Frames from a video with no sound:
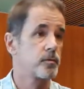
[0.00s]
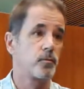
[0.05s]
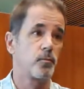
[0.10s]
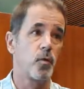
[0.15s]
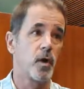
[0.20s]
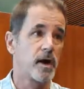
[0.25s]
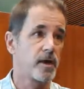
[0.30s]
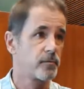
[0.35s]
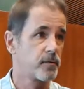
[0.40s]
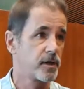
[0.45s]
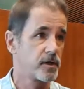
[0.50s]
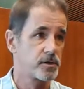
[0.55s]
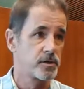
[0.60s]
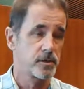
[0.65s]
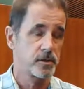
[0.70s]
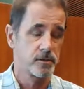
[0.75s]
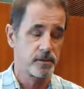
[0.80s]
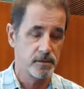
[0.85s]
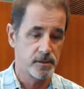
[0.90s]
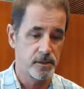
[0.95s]

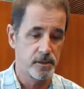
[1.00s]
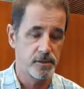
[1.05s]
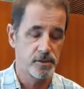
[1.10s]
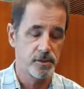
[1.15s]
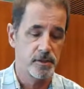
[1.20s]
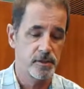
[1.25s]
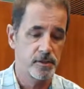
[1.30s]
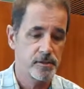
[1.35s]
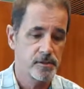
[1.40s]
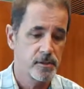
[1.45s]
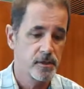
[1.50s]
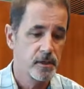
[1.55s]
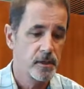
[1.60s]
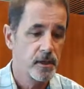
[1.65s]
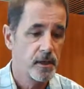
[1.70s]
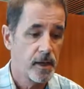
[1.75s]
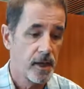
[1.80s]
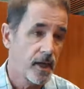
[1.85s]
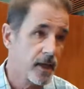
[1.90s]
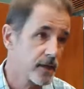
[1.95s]
wide-ranging teachings,
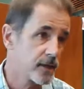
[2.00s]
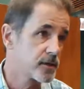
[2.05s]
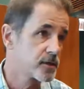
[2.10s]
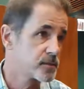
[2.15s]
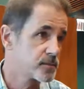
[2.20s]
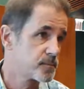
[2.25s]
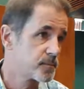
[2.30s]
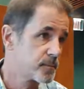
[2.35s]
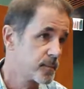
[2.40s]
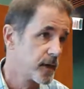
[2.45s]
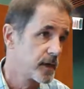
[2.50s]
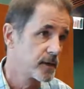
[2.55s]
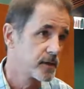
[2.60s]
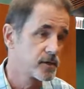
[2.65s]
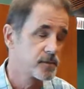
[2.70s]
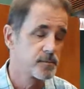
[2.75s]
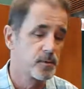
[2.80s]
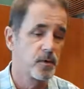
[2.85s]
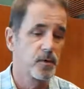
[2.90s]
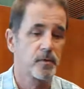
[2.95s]
and
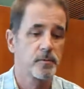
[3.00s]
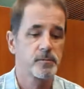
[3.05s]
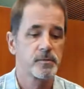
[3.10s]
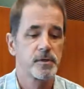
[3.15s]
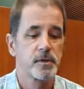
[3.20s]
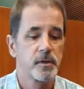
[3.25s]
his poems.